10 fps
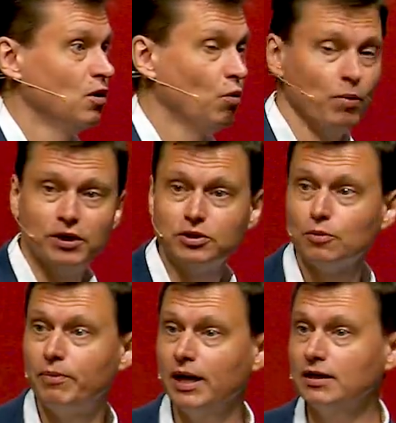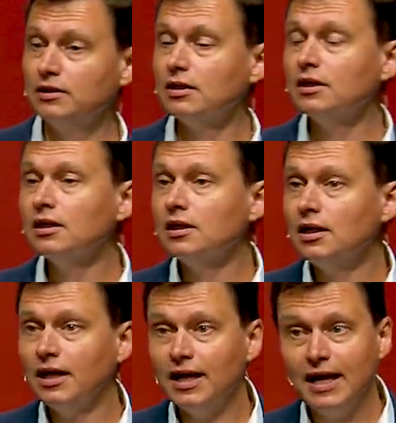We went to bed
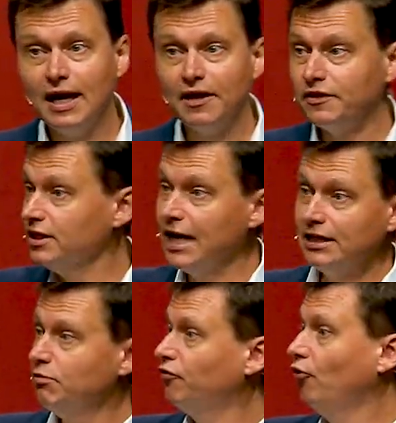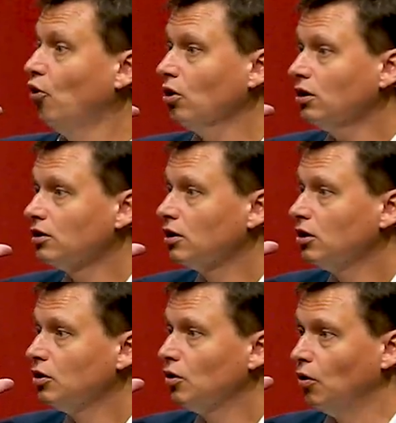the night before,
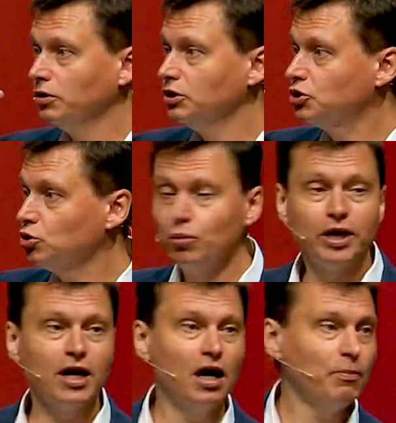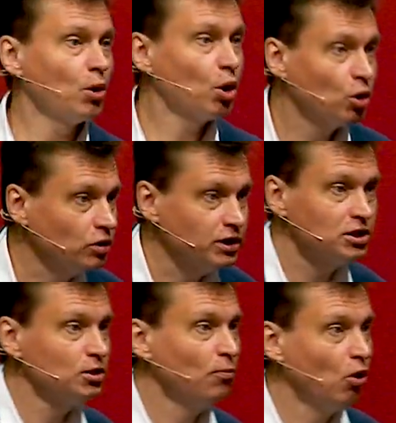only to wake up early
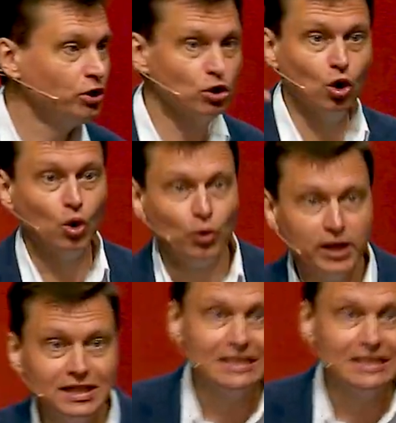in the morning, already